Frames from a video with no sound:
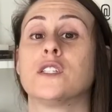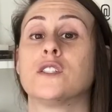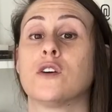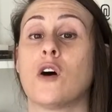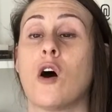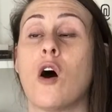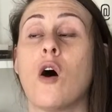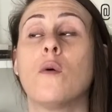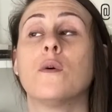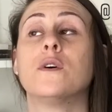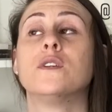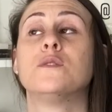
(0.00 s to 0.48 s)
It's
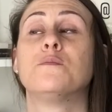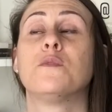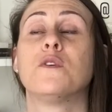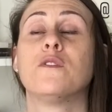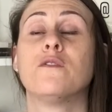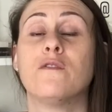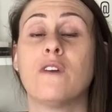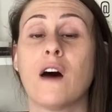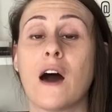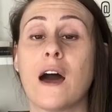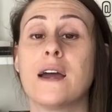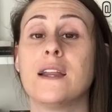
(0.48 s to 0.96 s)
always
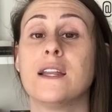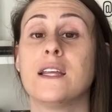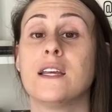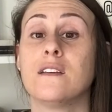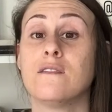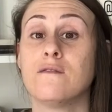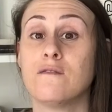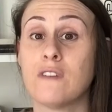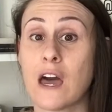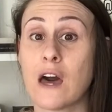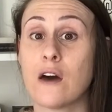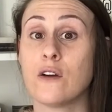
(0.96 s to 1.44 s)

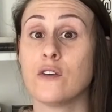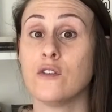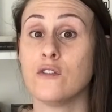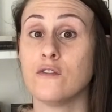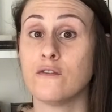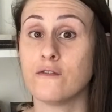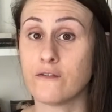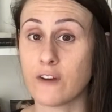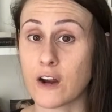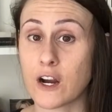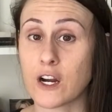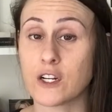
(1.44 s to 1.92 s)
providing value
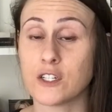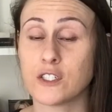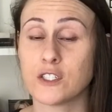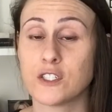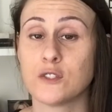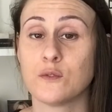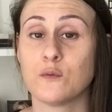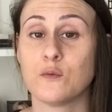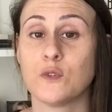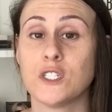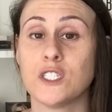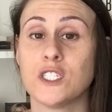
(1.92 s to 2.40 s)

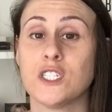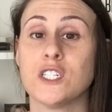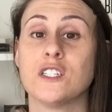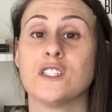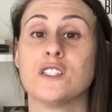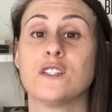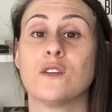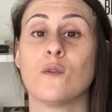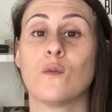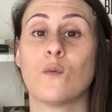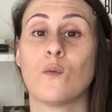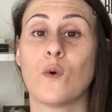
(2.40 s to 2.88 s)
first, which
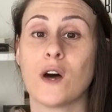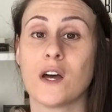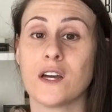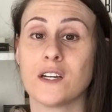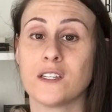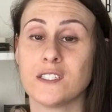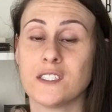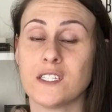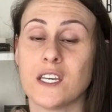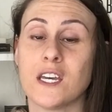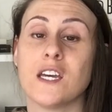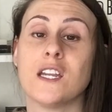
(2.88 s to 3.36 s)
is why I
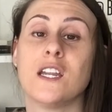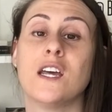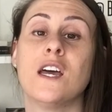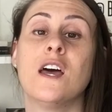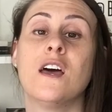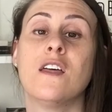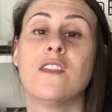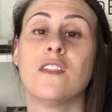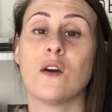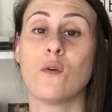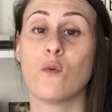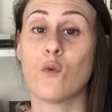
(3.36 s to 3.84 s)
said
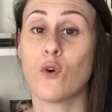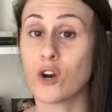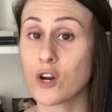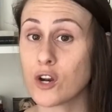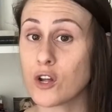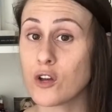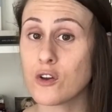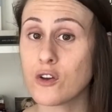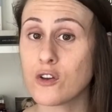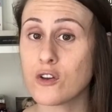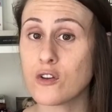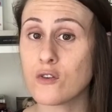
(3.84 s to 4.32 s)
they want to
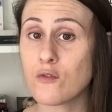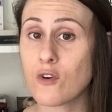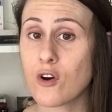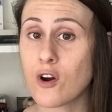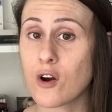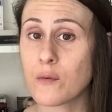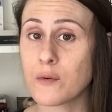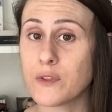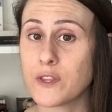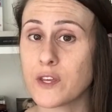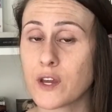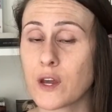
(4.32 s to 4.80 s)
know who you
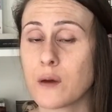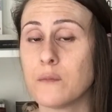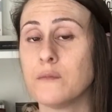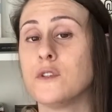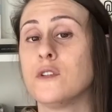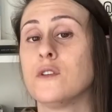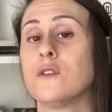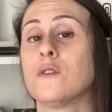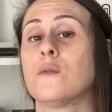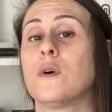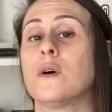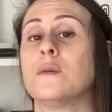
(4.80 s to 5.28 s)
are when they come to
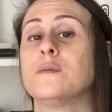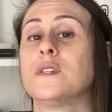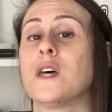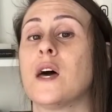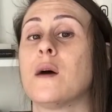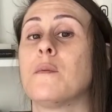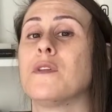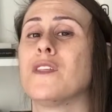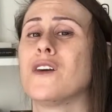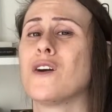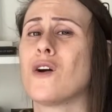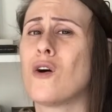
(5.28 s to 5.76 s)
your
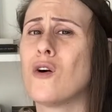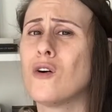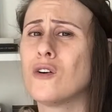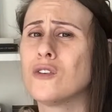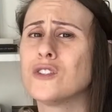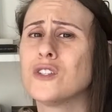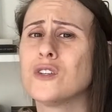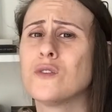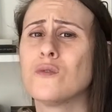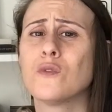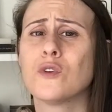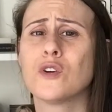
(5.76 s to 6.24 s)
website, but they
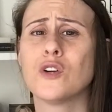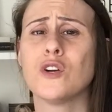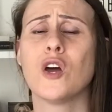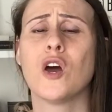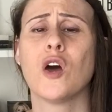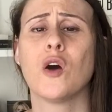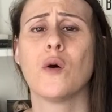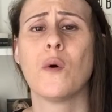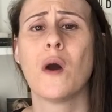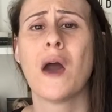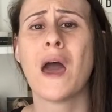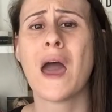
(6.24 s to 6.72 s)
also want to
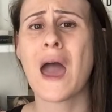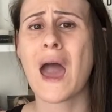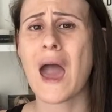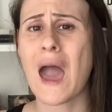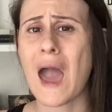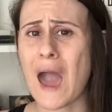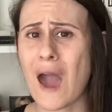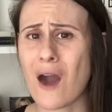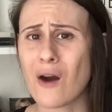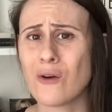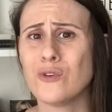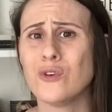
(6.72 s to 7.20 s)
know
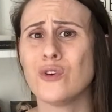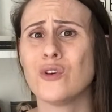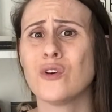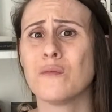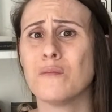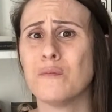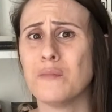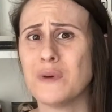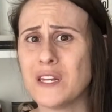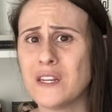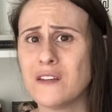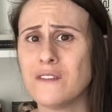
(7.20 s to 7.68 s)
how you can
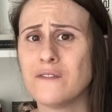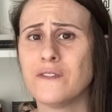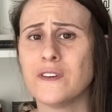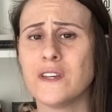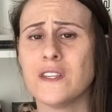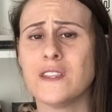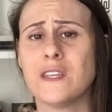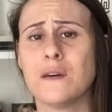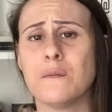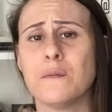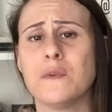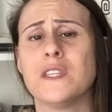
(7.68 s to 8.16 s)

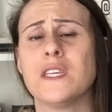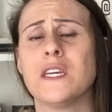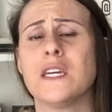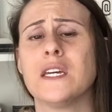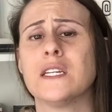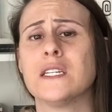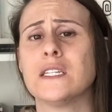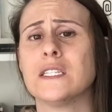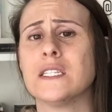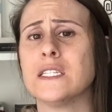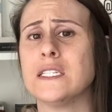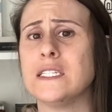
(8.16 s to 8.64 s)
benefit them at the
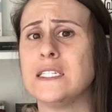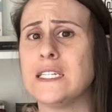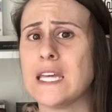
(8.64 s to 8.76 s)
end of the